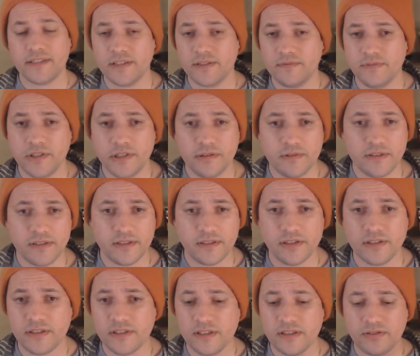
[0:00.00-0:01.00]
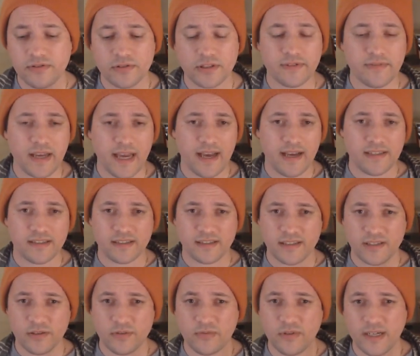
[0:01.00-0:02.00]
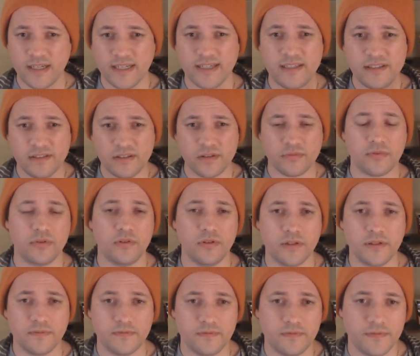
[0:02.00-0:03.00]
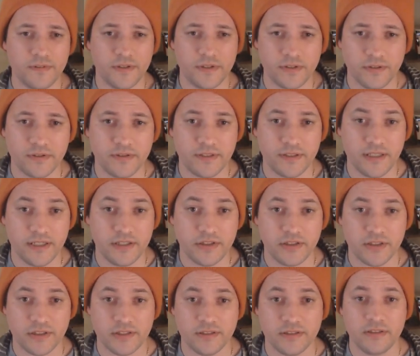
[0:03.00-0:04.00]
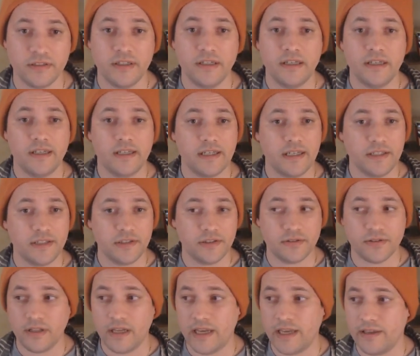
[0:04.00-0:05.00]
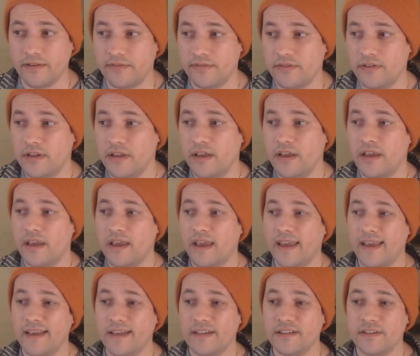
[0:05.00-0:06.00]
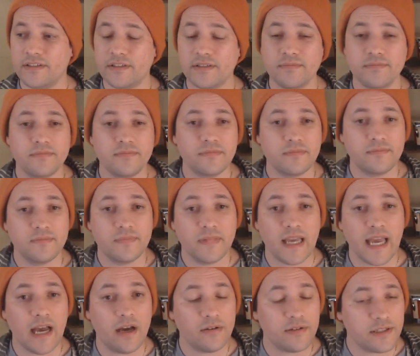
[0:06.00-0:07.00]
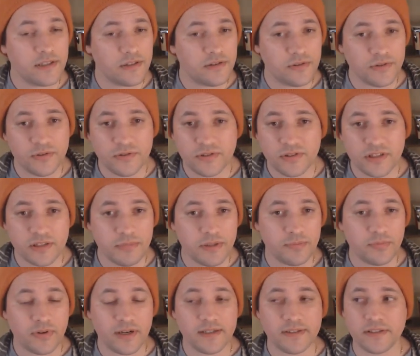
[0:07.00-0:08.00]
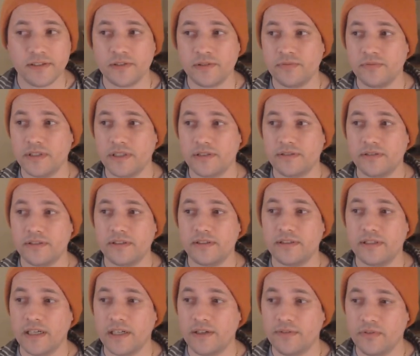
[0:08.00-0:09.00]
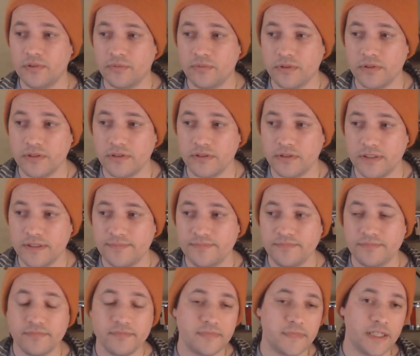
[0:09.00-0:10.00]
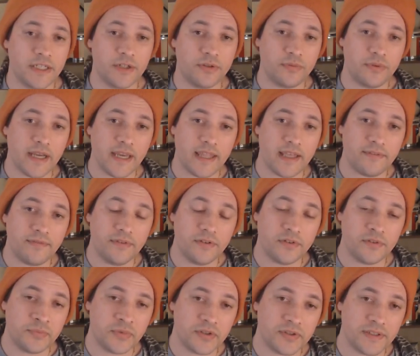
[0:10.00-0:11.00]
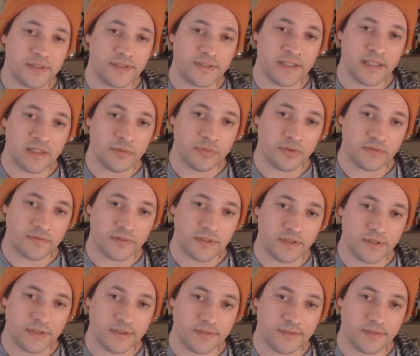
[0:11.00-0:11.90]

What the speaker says: you is just to sort of ask, like, what is the role of dissociation in your life? And how can you choose to be present with the state of the world in a way that feels more sustainable for you?